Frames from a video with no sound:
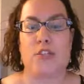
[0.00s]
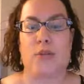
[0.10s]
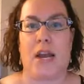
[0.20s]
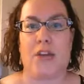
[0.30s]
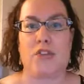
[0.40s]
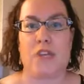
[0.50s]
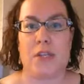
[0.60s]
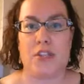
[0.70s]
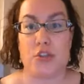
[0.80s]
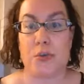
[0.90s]
are
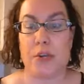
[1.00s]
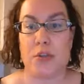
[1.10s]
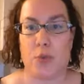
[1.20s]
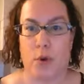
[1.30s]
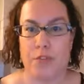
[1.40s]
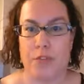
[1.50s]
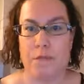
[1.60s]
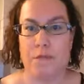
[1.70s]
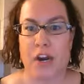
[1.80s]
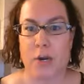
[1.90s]
actually distributed throughout the
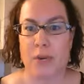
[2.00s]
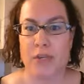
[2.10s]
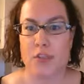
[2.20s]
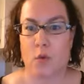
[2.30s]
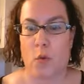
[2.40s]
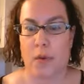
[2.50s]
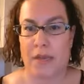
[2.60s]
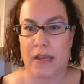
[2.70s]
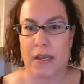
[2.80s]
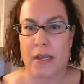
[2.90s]
environment. So when
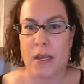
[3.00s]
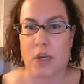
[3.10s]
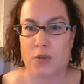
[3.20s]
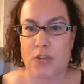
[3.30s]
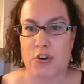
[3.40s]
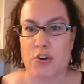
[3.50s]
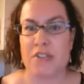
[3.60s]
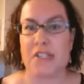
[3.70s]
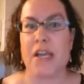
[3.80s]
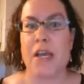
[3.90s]
they go down your
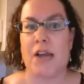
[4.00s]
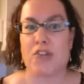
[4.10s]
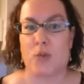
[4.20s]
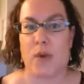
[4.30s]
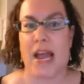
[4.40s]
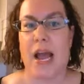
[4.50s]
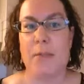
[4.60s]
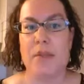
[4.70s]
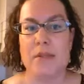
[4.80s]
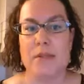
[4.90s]
sink, actually what
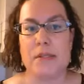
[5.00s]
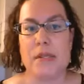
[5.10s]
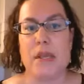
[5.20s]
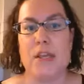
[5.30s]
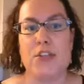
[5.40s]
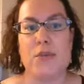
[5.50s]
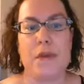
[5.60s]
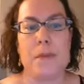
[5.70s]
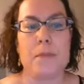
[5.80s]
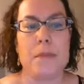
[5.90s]
happens to
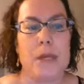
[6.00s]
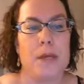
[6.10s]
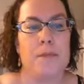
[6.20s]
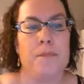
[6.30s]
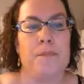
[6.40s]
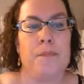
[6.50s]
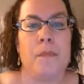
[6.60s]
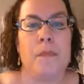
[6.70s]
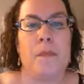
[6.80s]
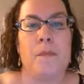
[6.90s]
them.
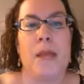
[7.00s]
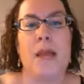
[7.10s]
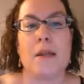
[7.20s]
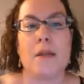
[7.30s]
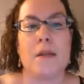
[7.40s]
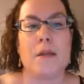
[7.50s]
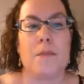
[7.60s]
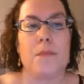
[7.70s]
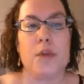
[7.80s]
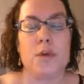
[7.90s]
And
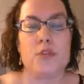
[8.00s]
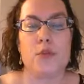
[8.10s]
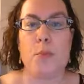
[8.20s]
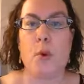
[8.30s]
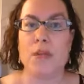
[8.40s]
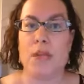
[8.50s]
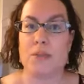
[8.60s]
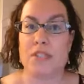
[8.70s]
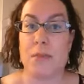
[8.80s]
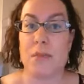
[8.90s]
there was a report that
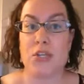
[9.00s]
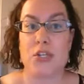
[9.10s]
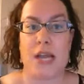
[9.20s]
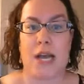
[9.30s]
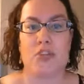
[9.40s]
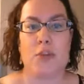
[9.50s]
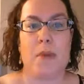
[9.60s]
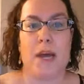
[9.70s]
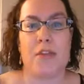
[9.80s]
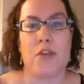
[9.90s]
was commissioned actually
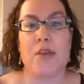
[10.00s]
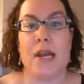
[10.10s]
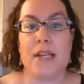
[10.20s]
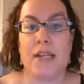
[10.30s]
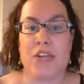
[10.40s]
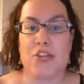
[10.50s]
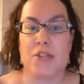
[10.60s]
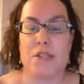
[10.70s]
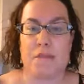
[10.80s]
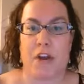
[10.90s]
by the United
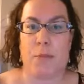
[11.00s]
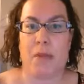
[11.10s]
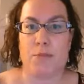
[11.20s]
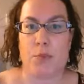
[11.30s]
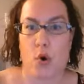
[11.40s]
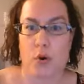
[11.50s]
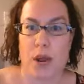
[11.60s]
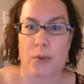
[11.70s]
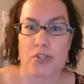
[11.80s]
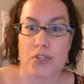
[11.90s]
Nations Environment
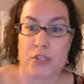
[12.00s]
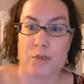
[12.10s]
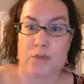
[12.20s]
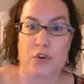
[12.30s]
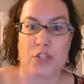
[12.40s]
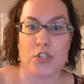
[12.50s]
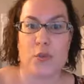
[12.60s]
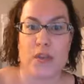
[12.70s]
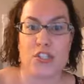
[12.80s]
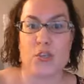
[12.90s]
Program, which is referred
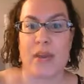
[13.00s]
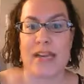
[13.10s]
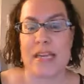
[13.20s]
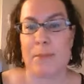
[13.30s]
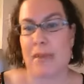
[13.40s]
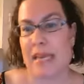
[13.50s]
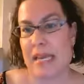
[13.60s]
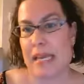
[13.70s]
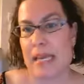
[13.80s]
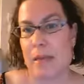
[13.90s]
to as
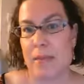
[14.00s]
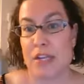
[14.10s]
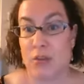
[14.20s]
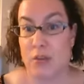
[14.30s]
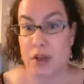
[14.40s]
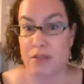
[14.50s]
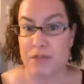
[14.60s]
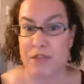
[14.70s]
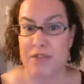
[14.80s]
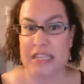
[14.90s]
UNEP, in
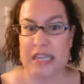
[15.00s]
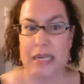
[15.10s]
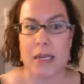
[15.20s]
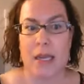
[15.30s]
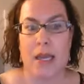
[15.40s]
2015.